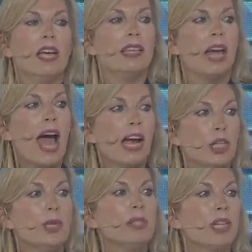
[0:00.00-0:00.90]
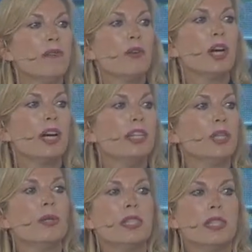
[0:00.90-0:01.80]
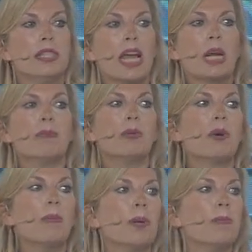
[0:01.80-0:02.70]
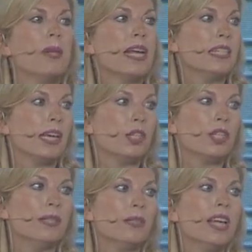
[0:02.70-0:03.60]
that actually was converted into a sustainable rubber plantation